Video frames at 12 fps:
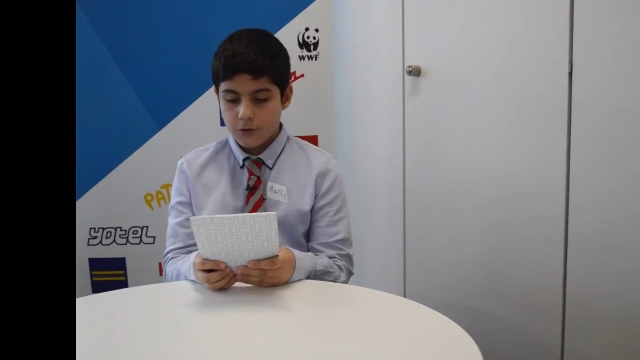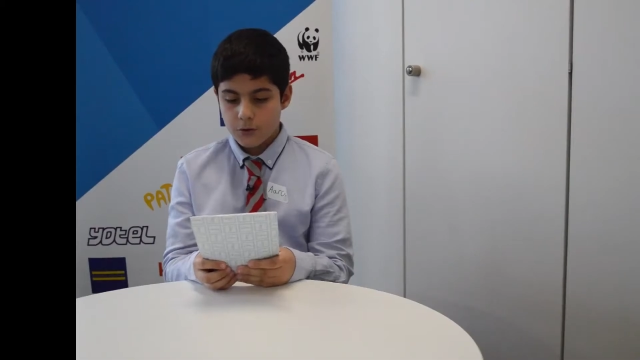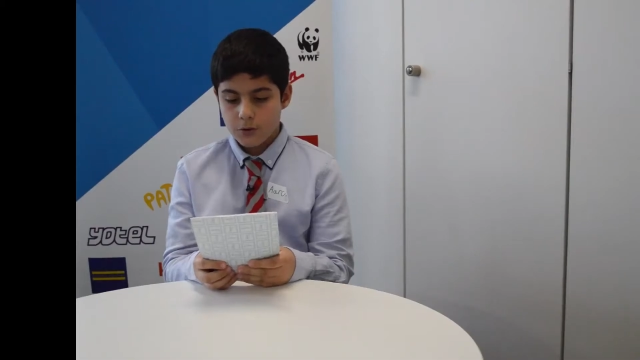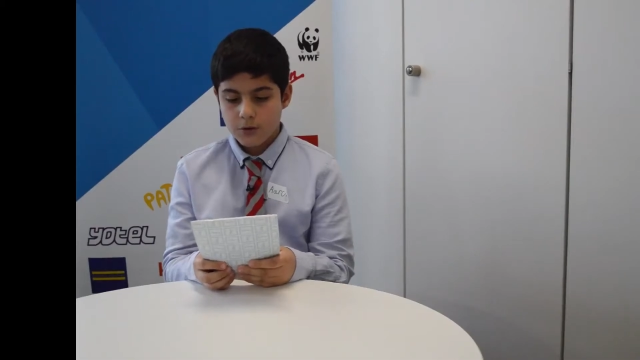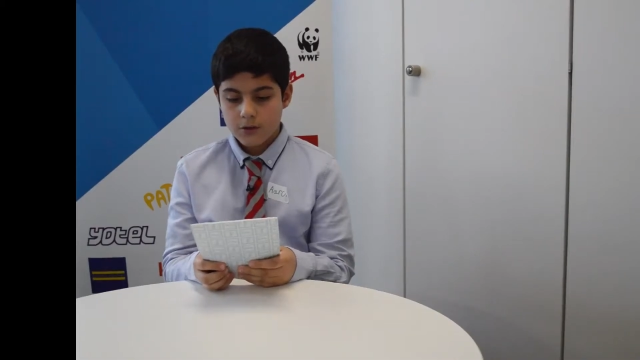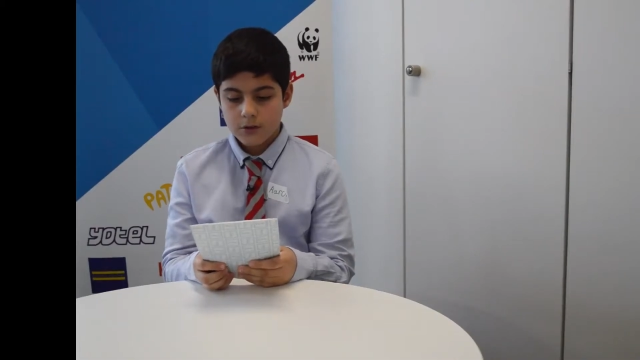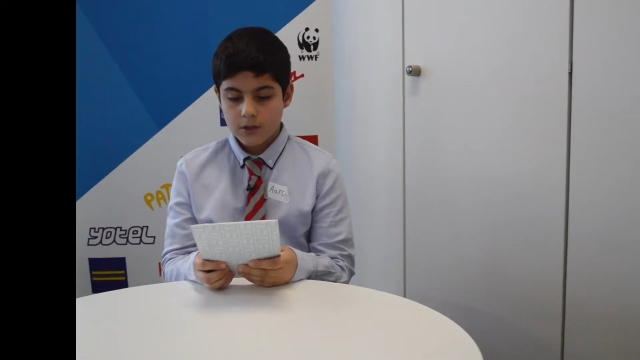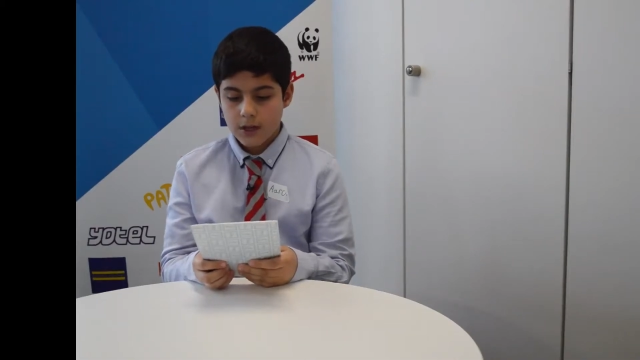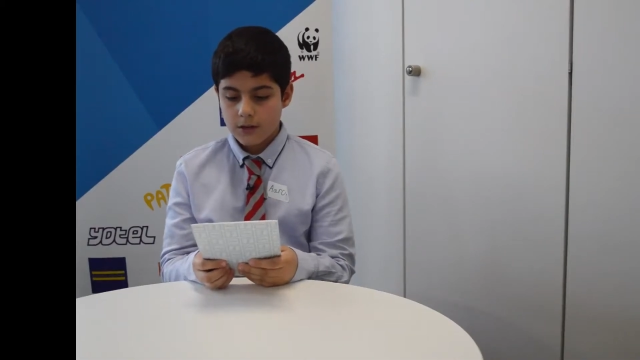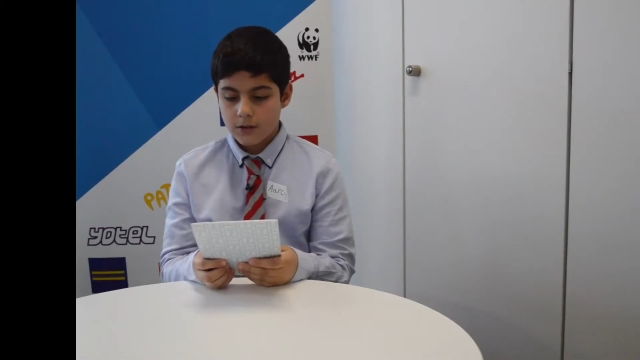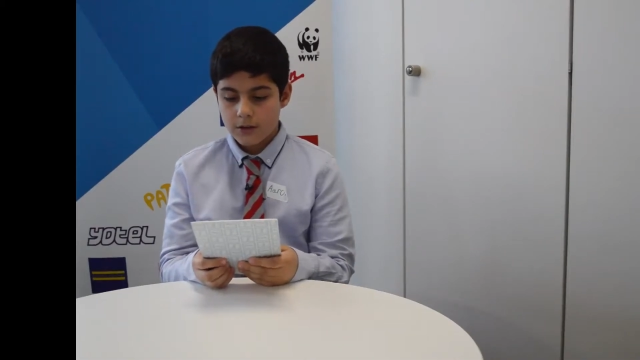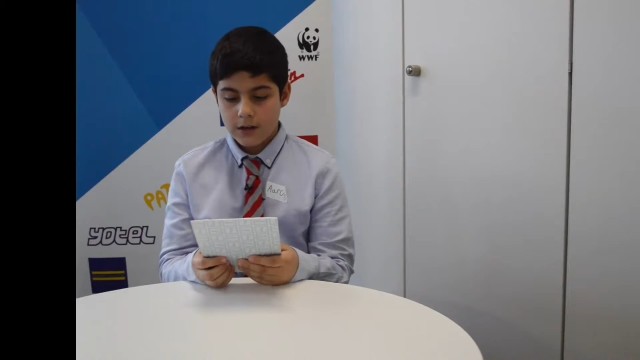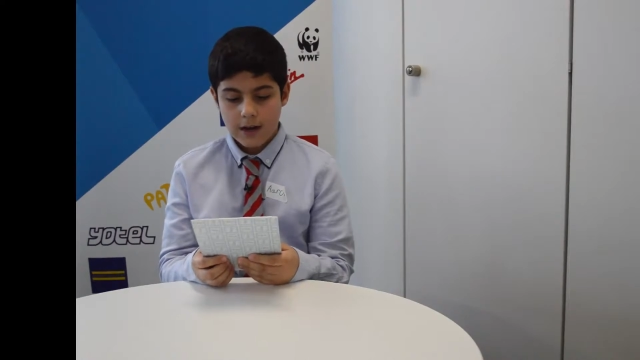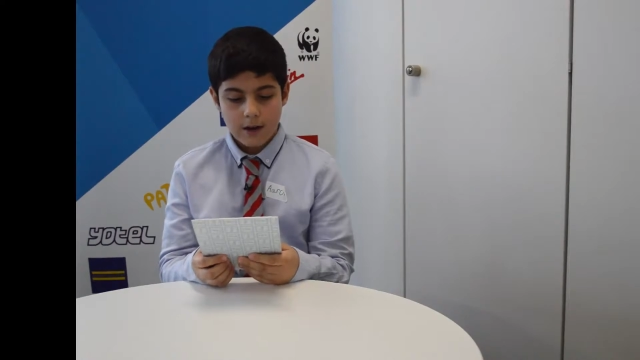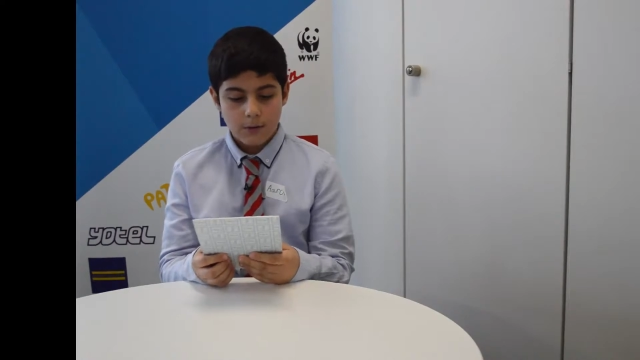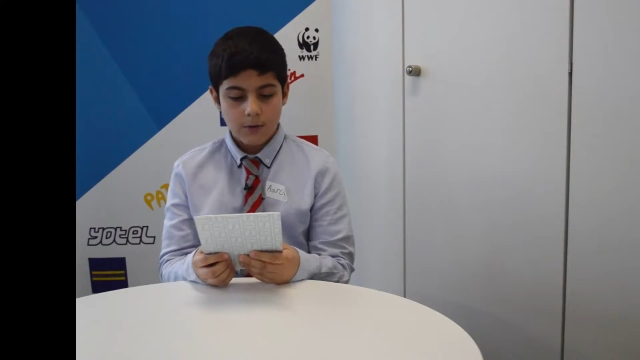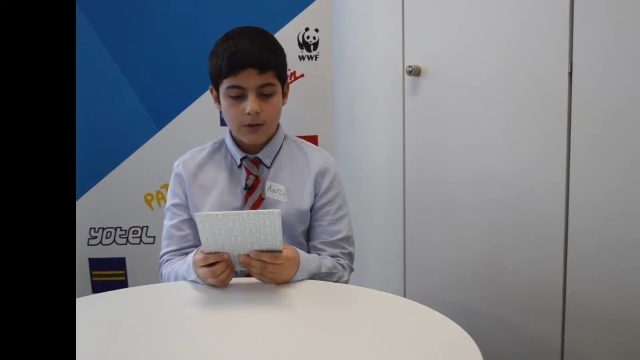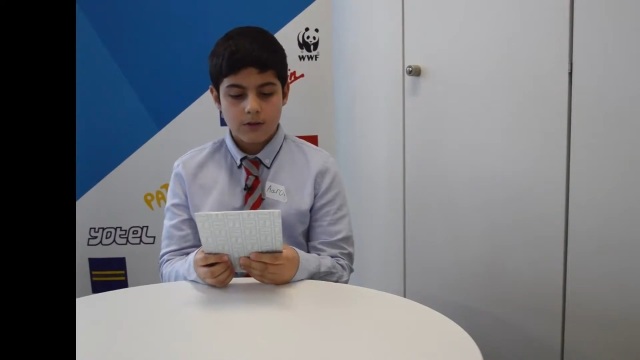to Kazalia
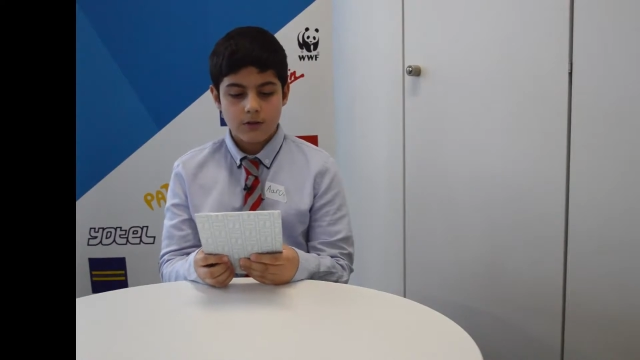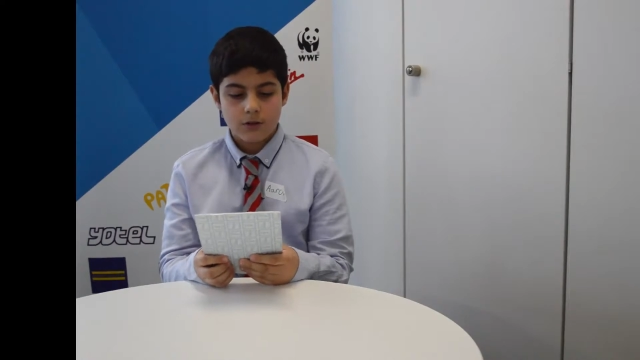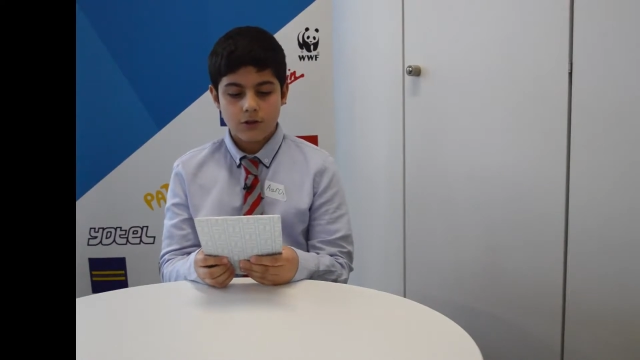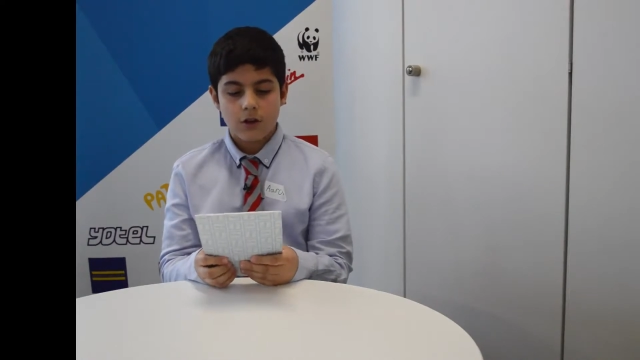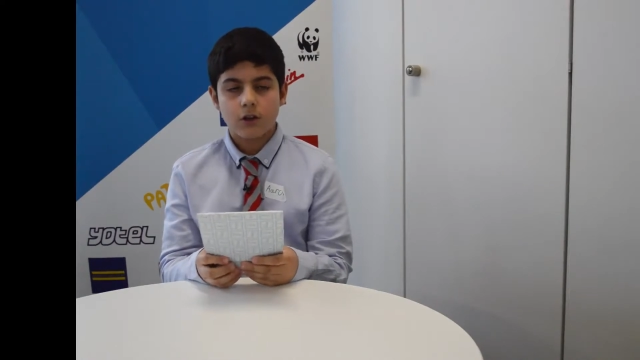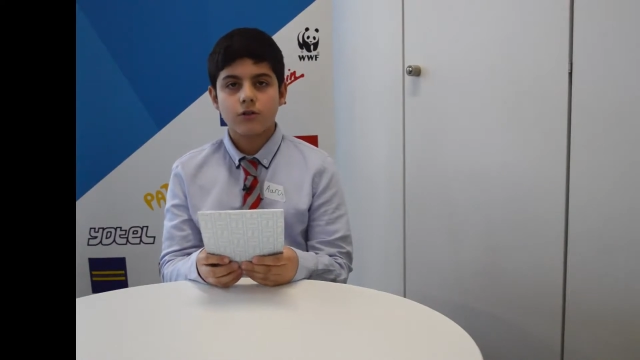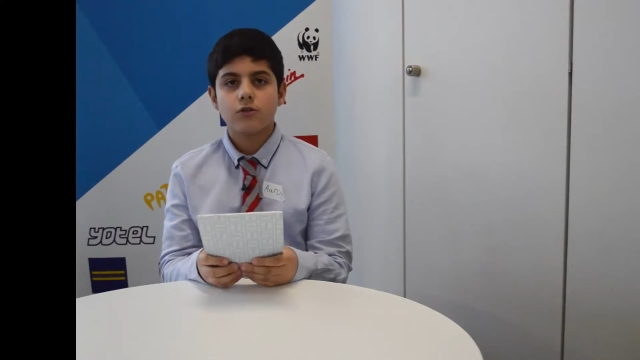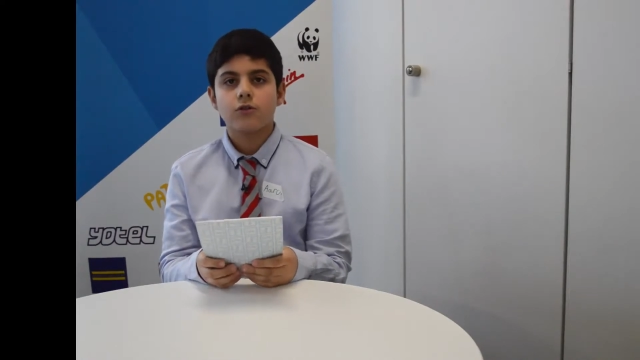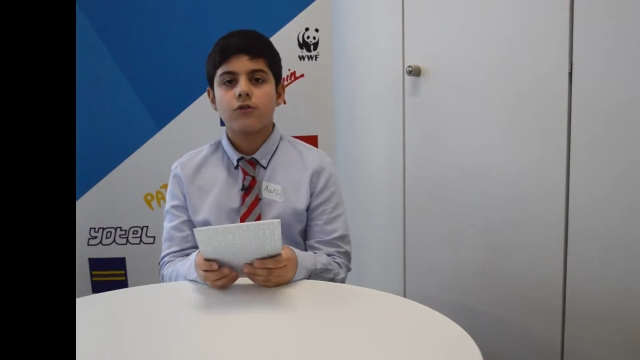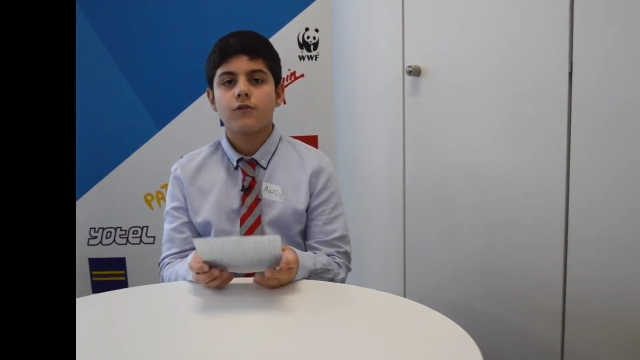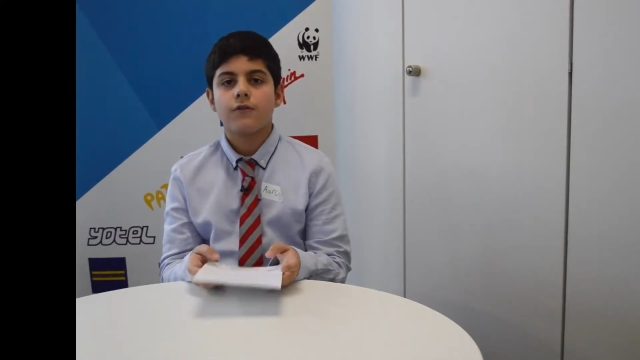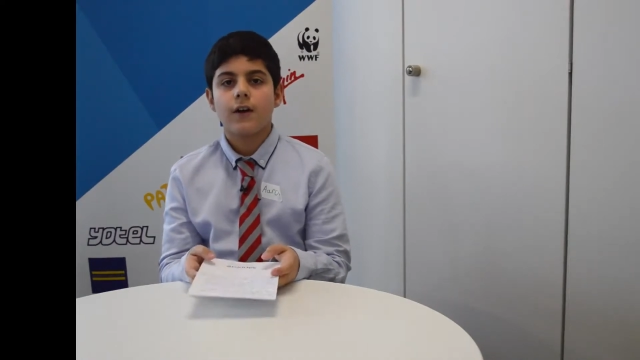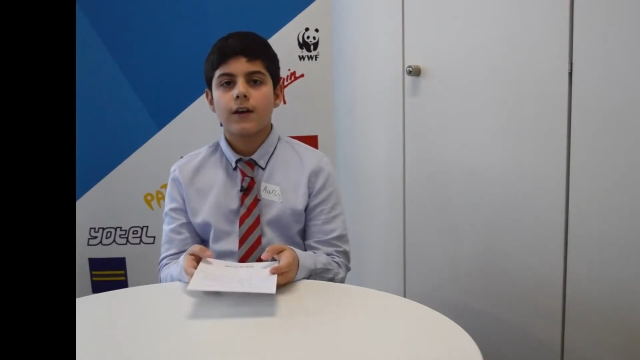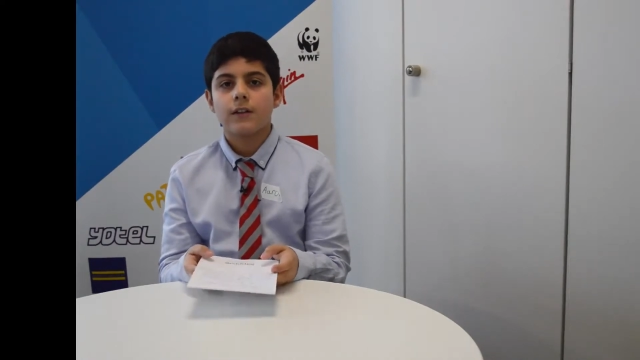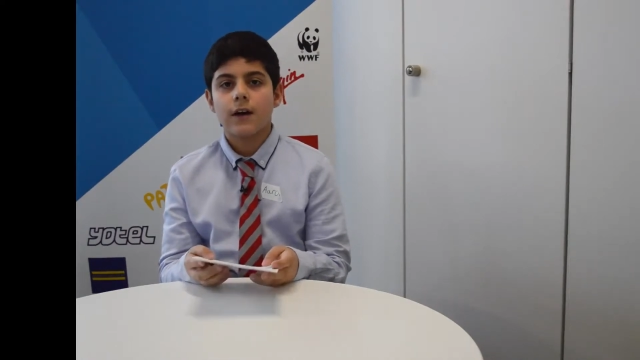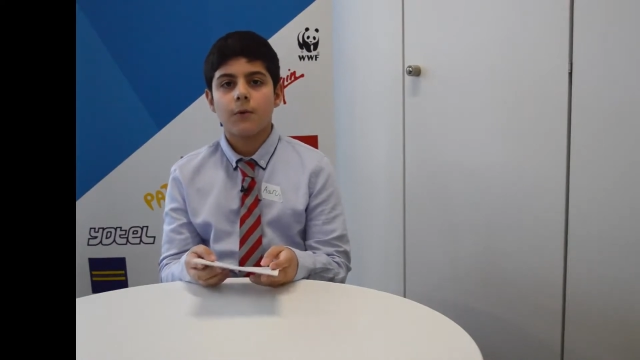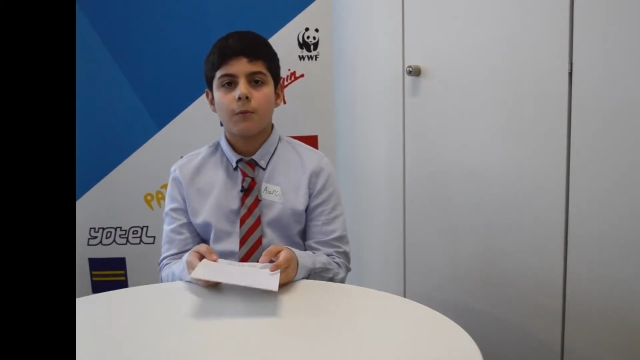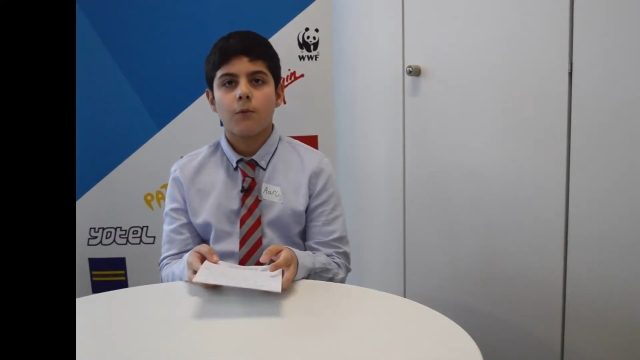now in the Shard to find
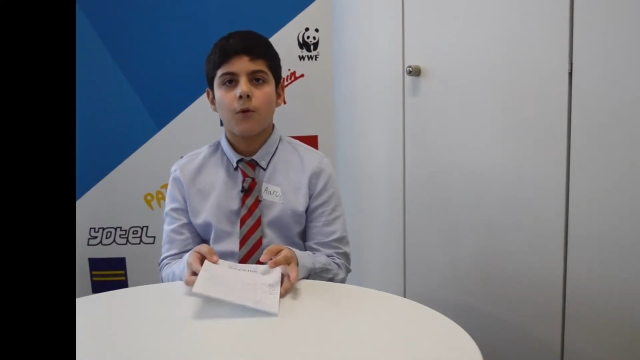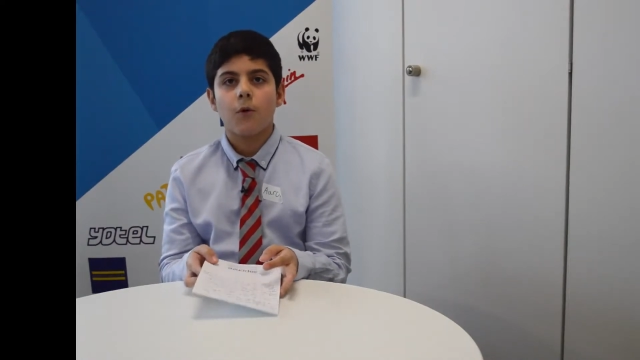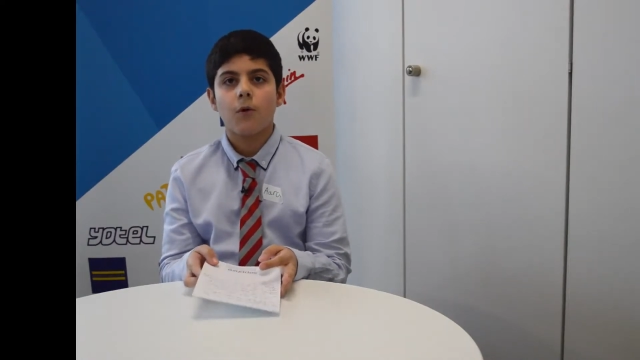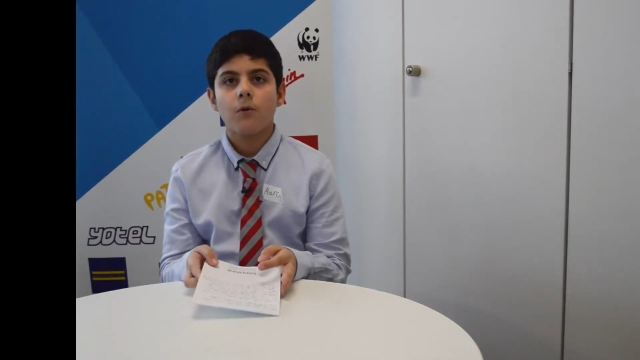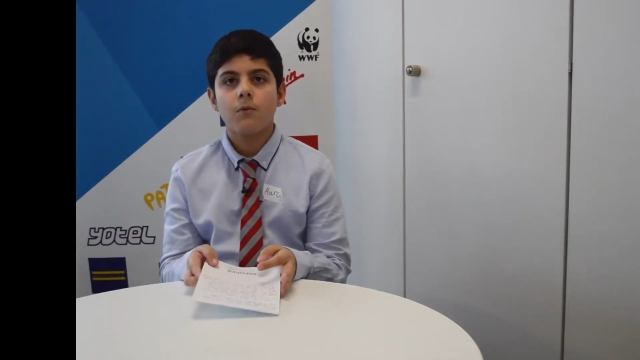out more.